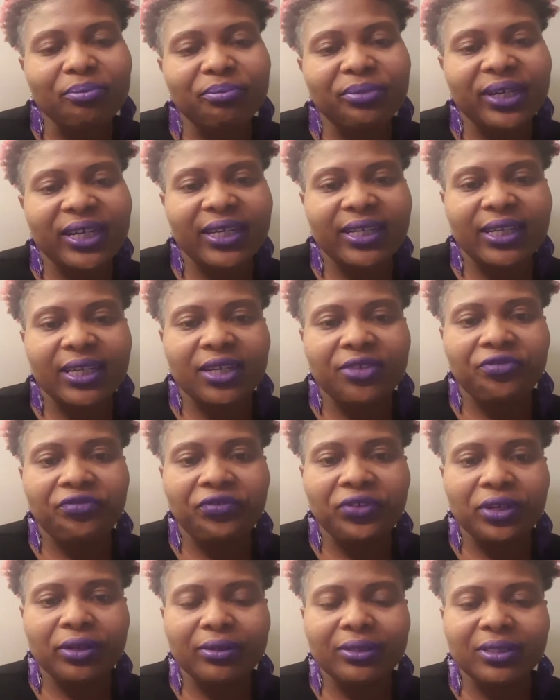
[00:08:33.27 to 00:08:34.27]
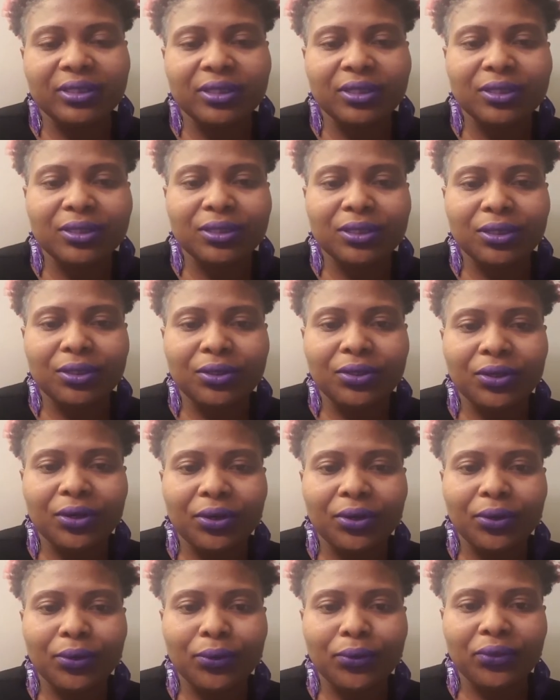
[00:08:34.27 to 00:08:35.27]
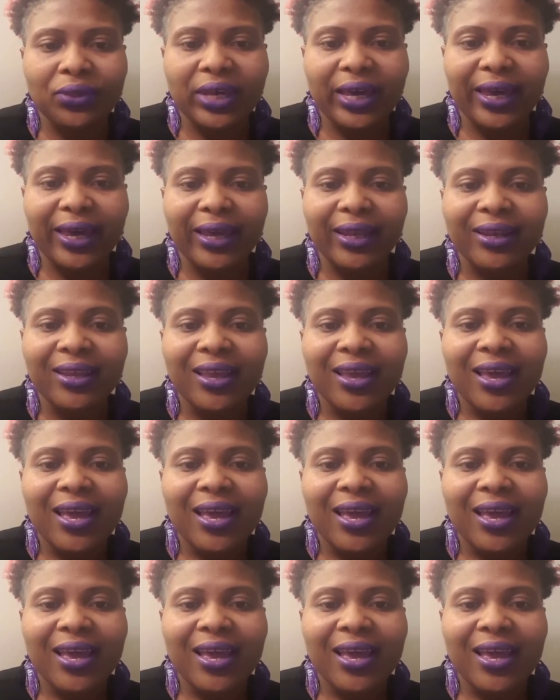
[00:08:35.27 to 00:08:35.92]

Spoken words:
but it feels good to know that